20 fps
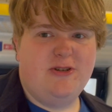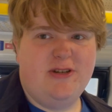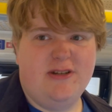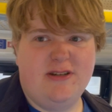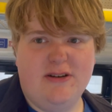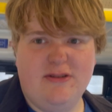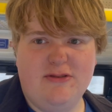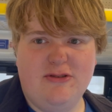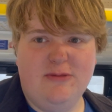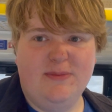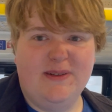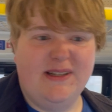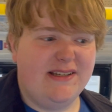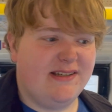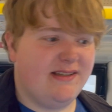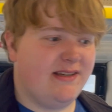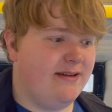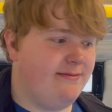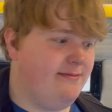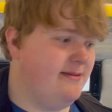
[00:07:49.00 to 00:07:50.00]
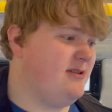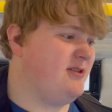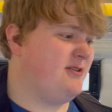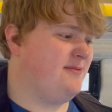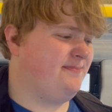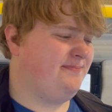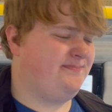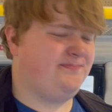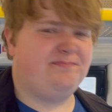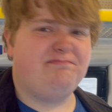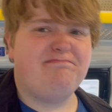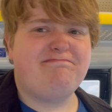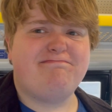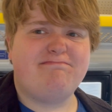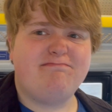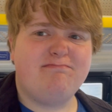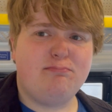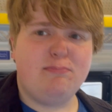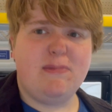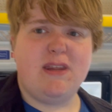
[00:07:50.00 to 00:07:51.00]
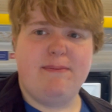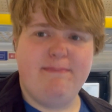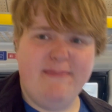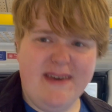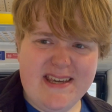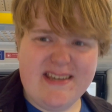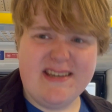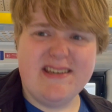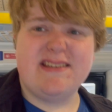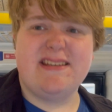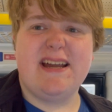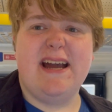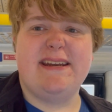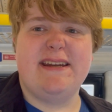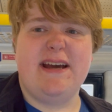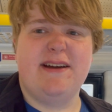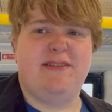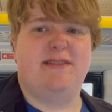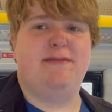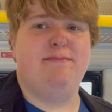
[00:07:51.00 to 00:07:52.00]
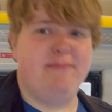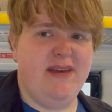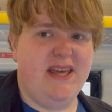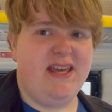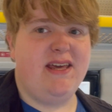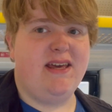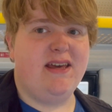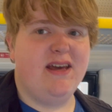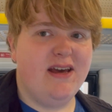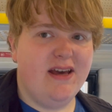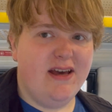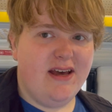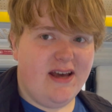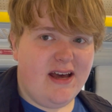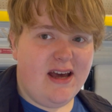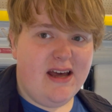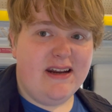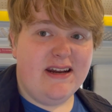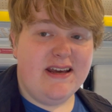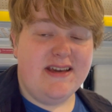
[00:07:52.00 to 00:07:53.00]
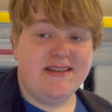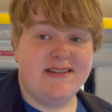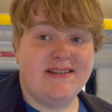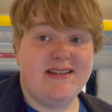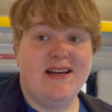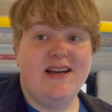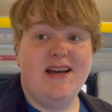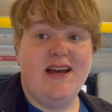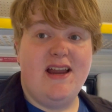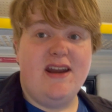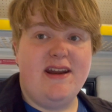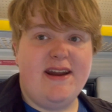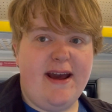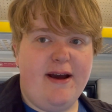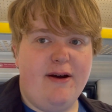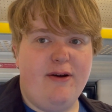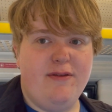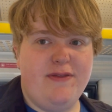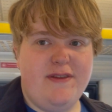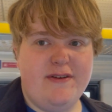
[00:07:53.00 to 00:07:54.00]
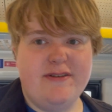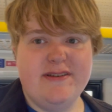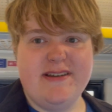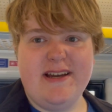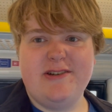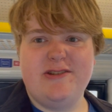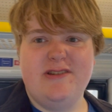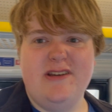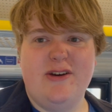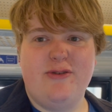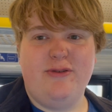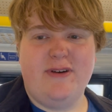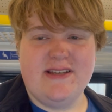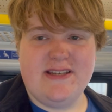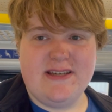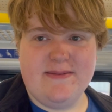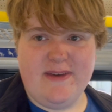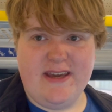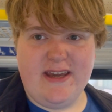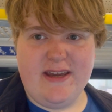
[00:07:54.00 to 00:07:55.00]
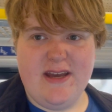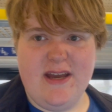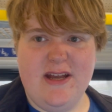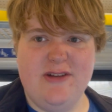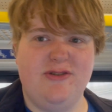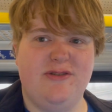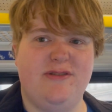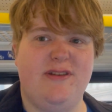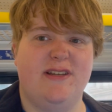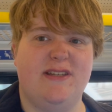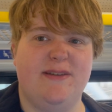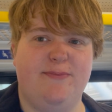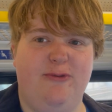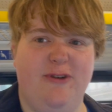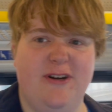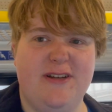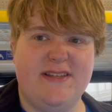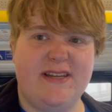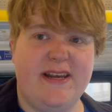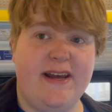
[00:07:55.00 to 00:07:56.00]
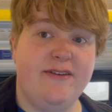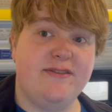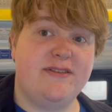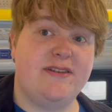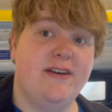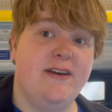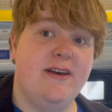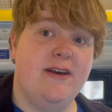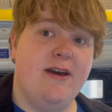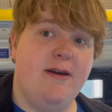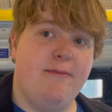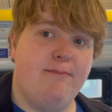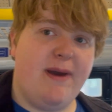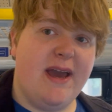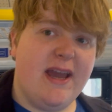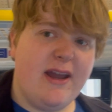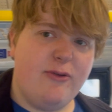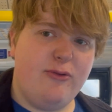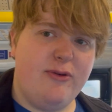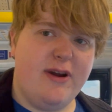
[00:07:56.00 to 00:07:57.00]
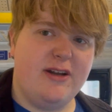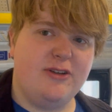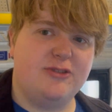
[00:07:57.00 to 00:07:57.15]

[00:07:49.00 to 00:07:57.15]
you don't normally see, which makes it stand out to me, at least. Now, there is actually quite something interesting to point out. Back when